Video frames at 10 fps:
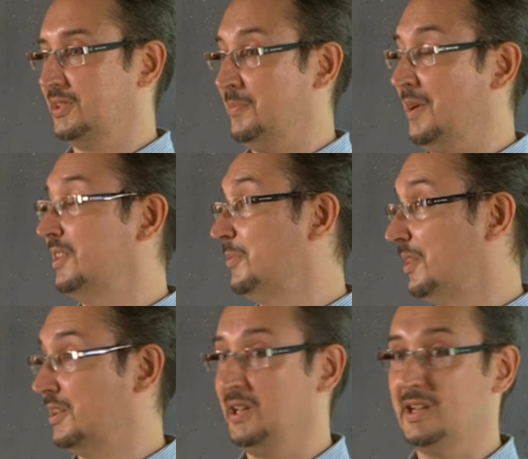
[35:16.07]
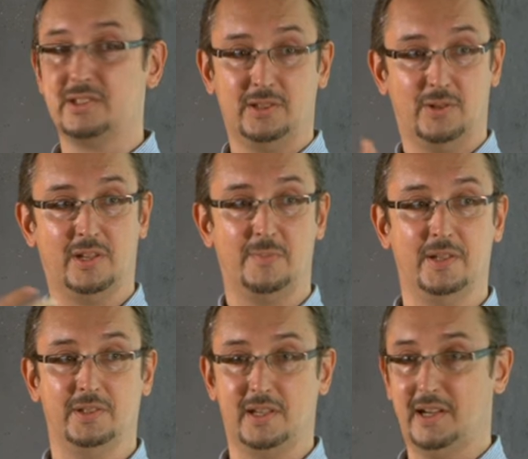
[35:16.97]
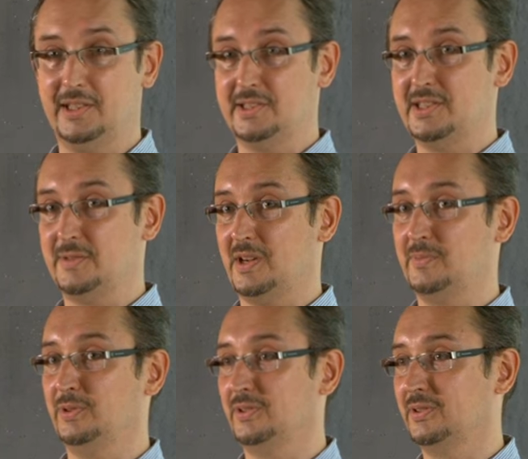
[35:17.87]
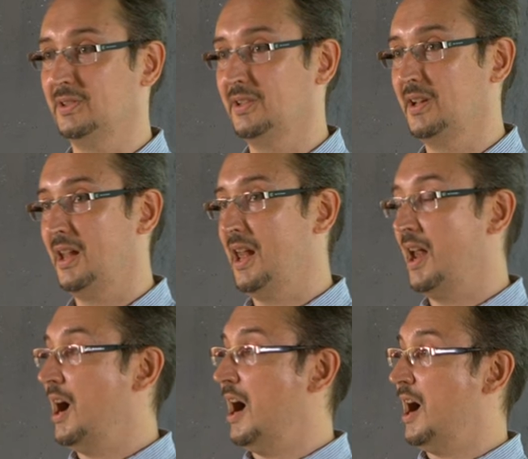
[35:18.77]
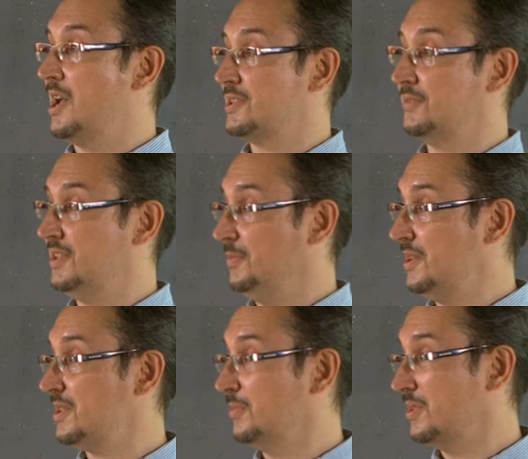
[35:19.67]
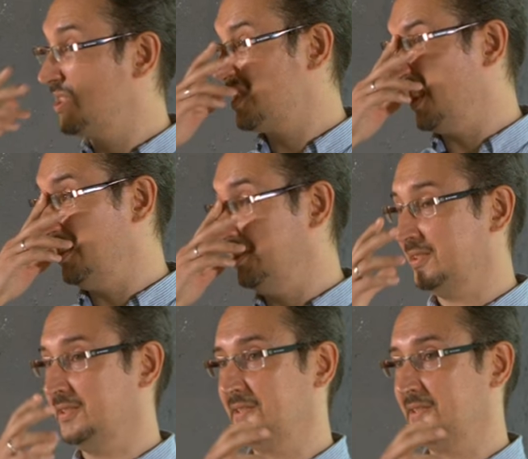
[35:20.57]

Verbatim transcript: us as humanity, and well, I said that I will start from afar.